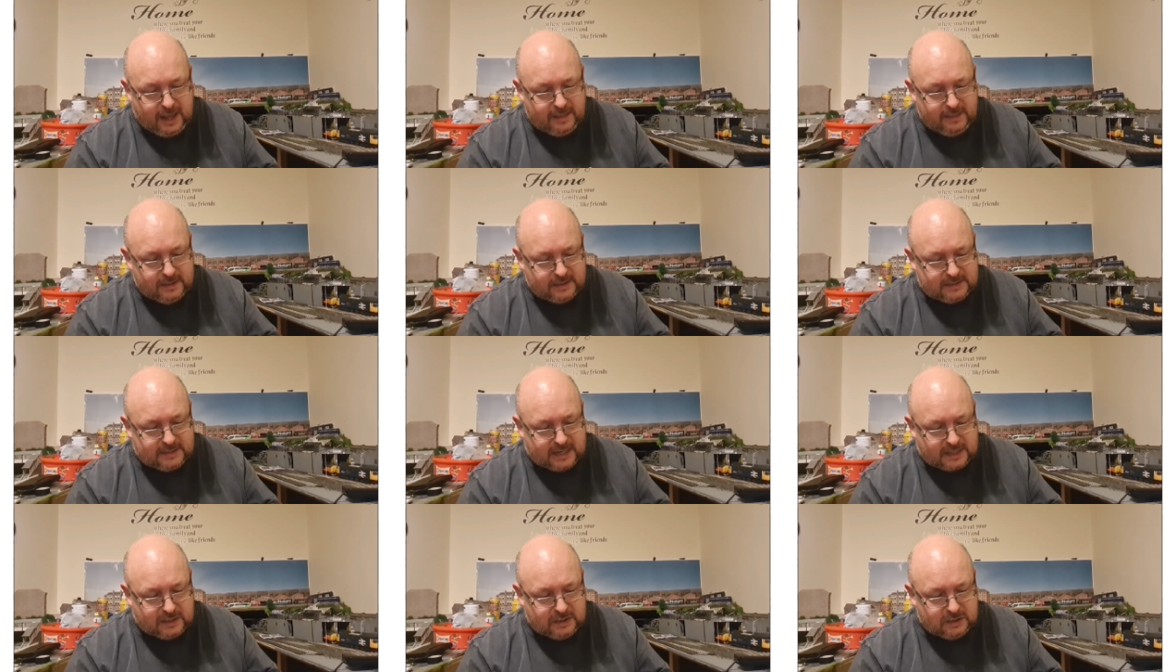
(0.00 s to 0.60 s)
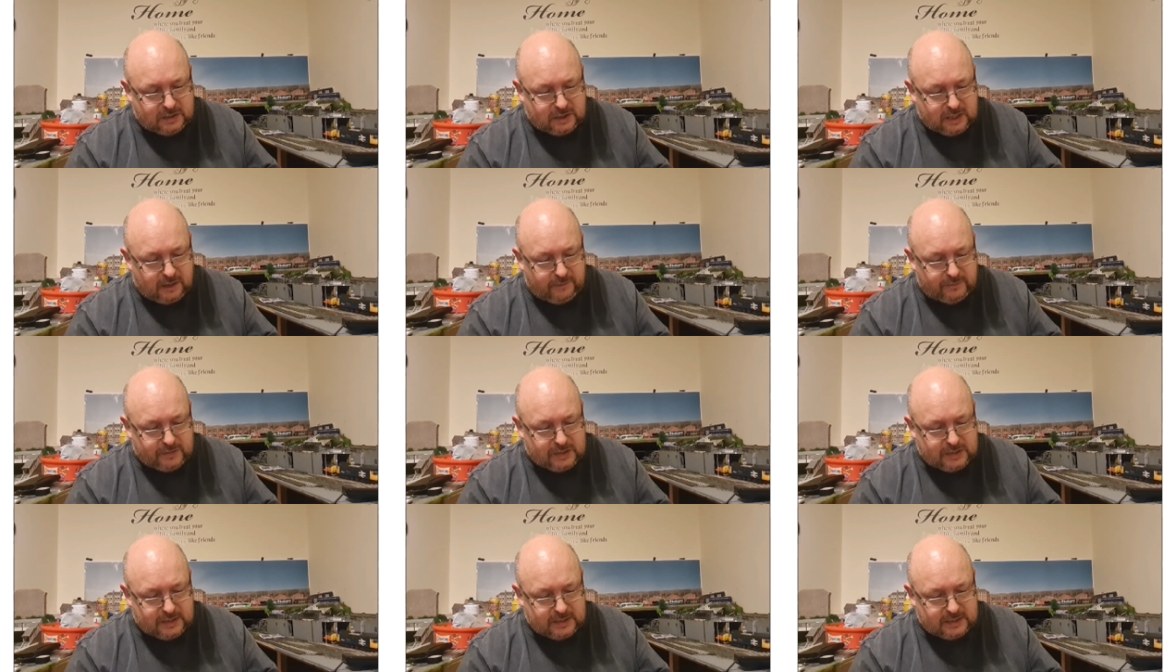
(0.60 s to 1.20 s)
In the sector
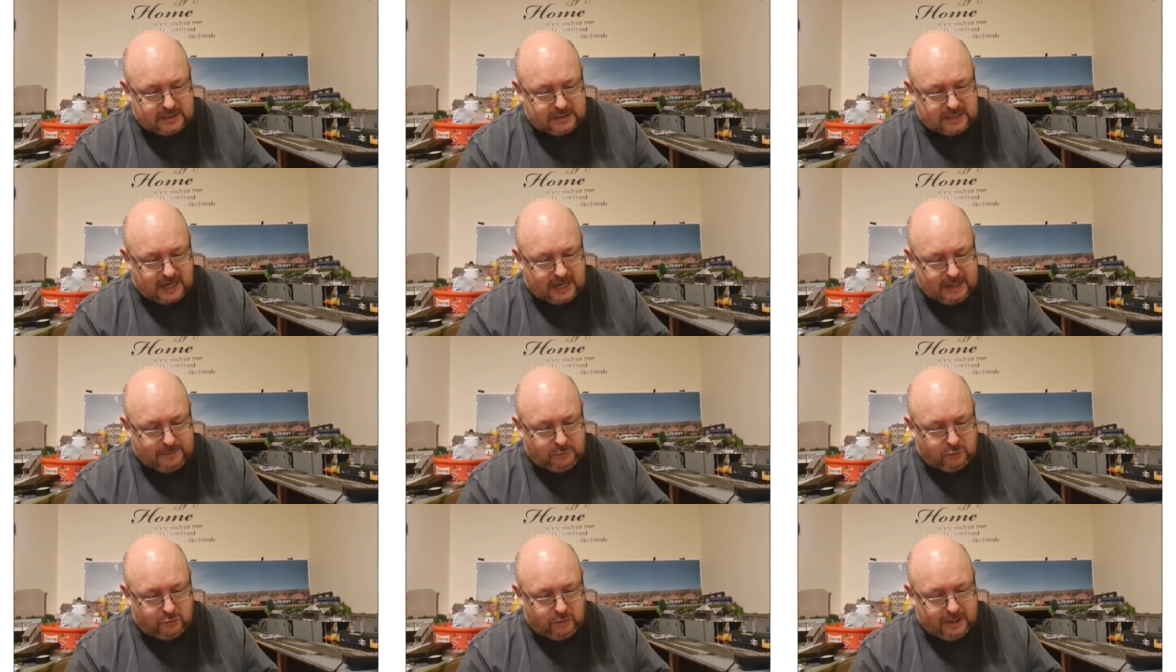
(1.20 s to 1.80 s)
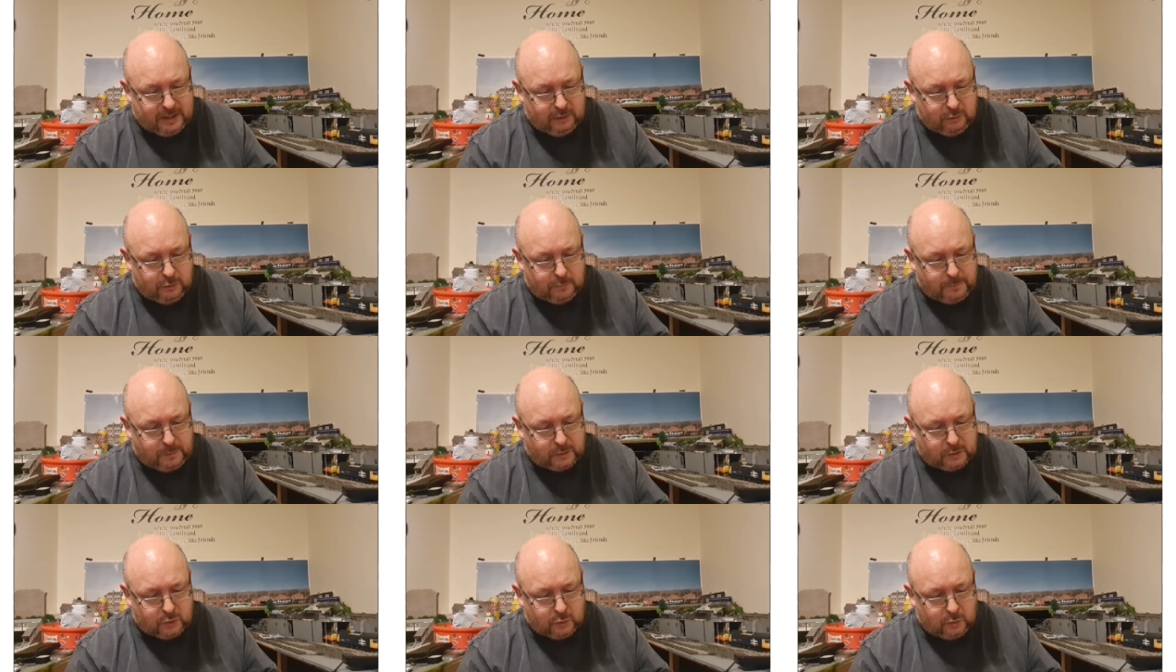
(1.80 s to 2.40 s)
service at the time, train
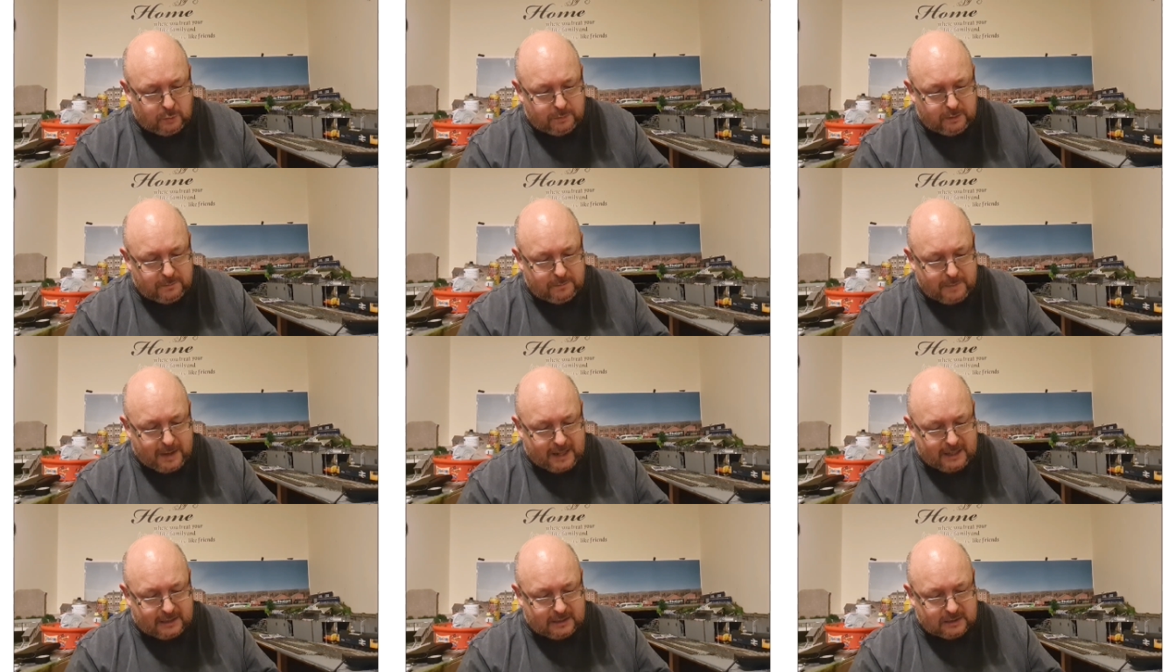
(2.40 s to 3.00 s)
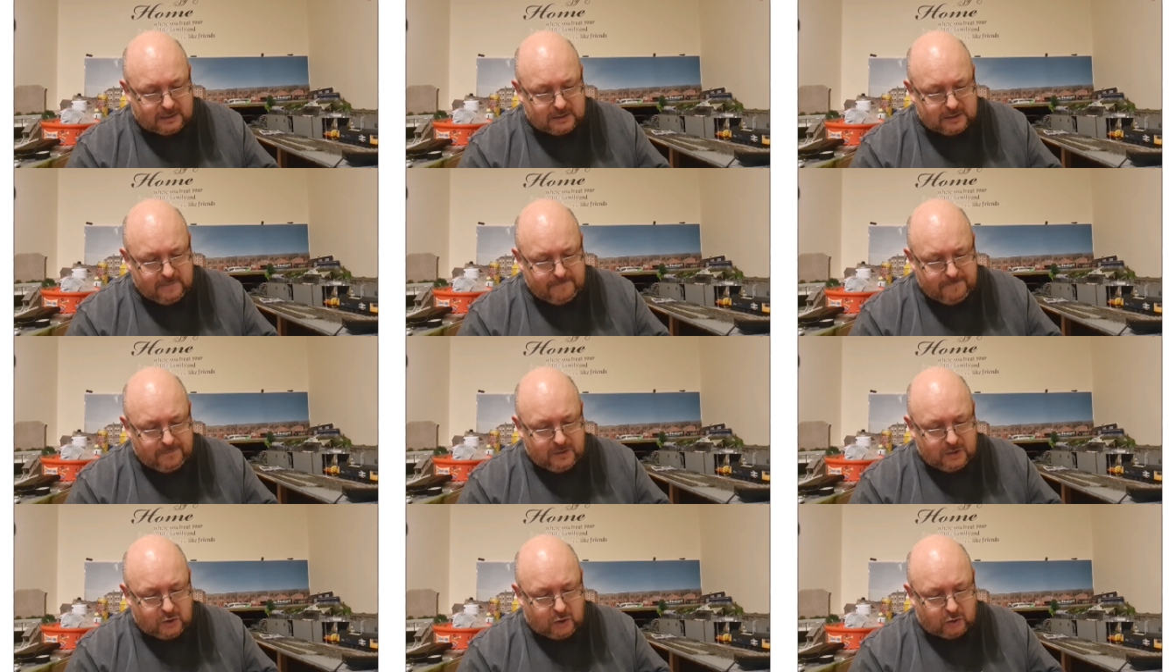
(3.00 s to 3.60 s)
load plutonium metals,
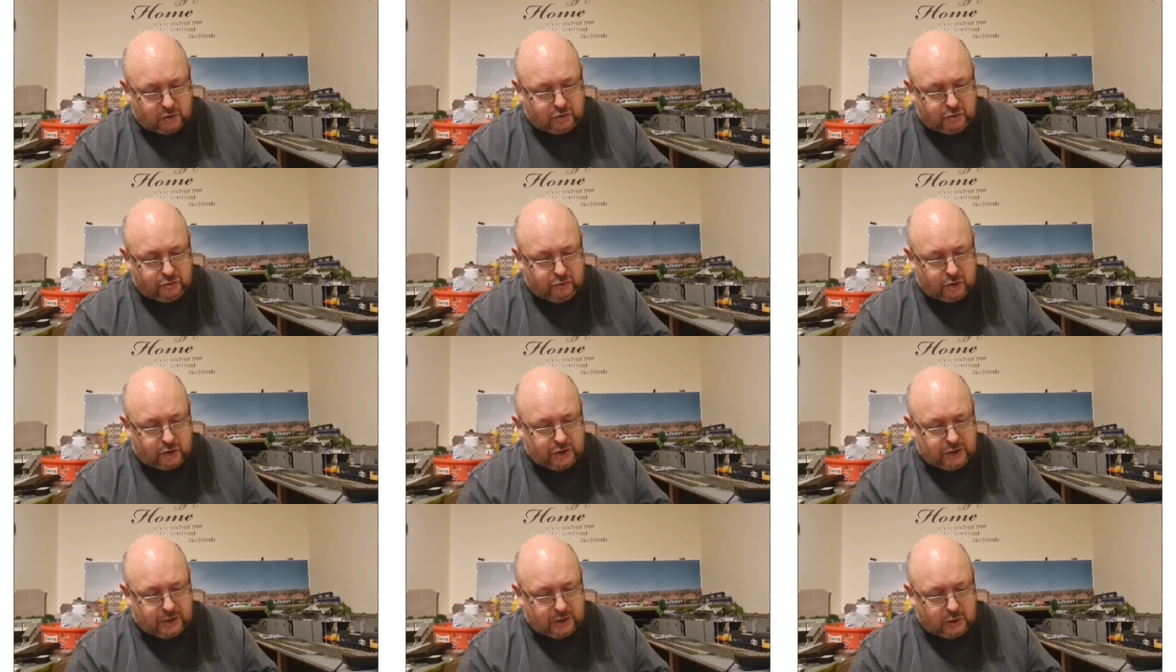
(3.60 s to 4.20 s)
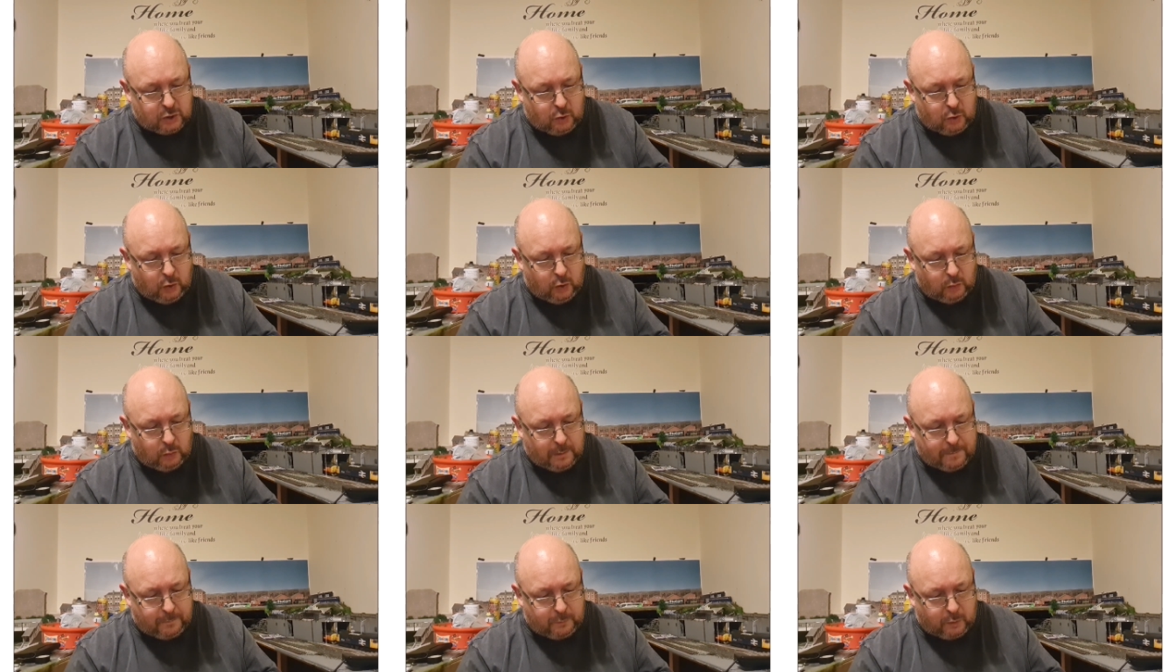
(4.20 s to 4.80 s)
construction and
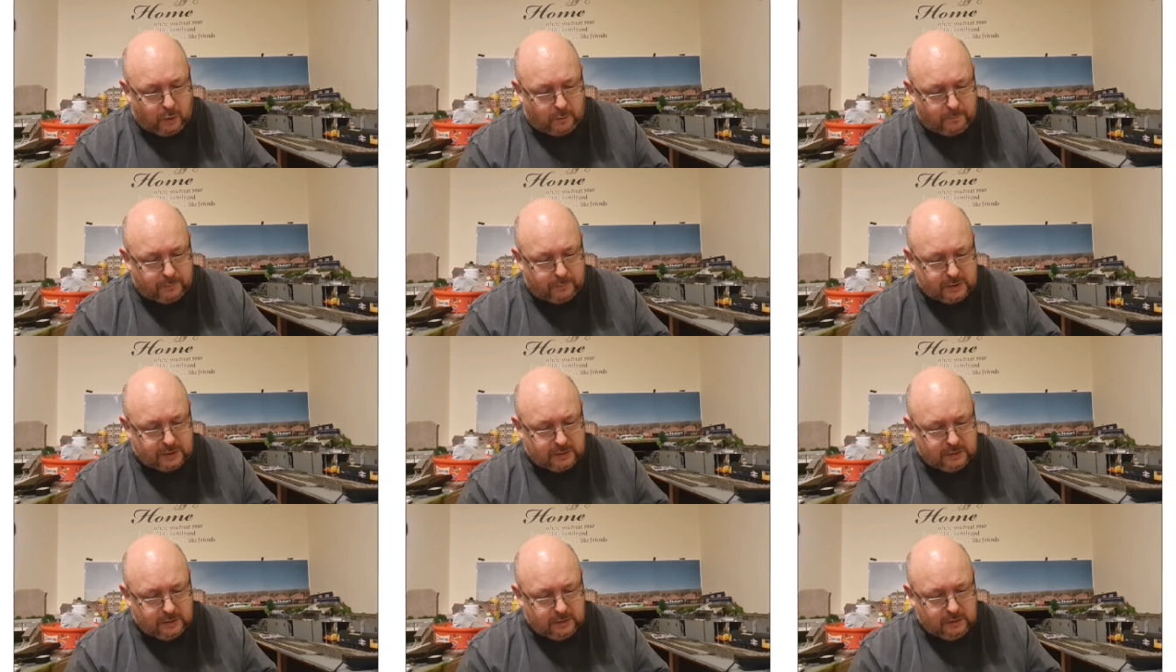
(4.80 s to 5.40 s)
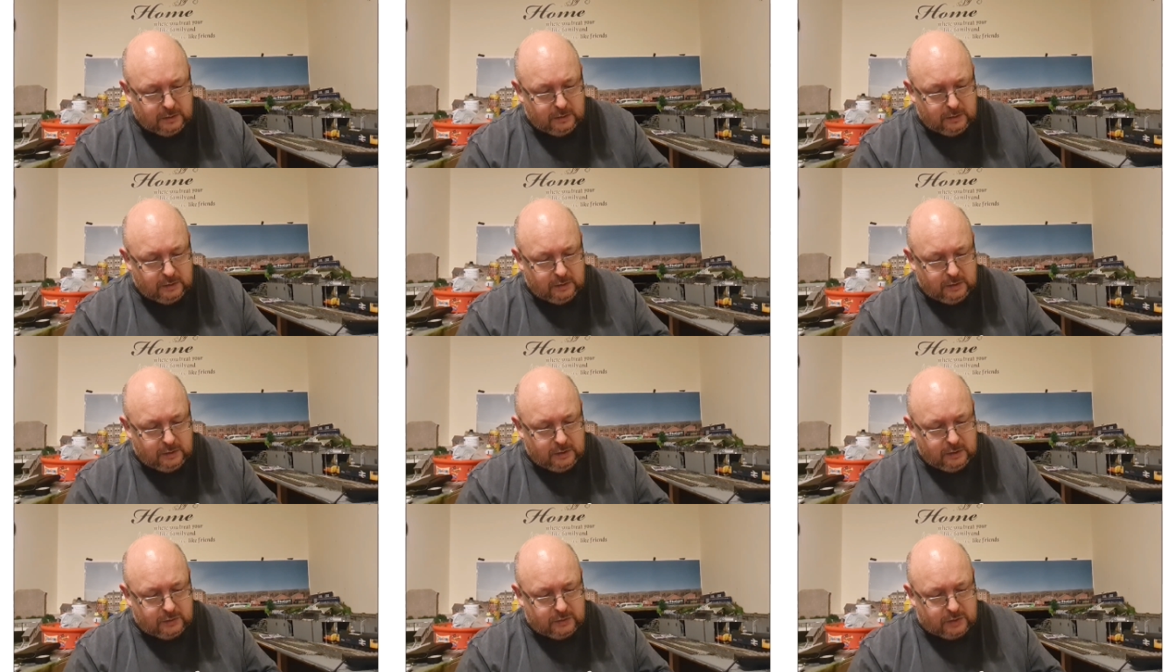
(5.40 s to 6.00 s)
coal were prompt
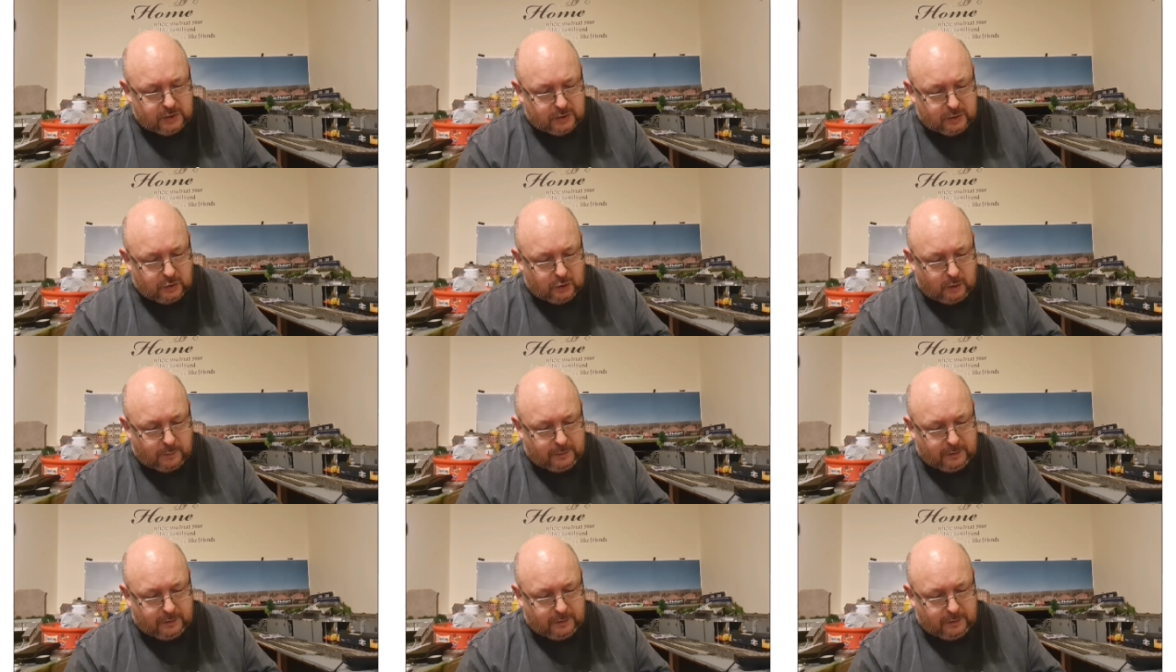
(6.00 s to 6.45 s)
to the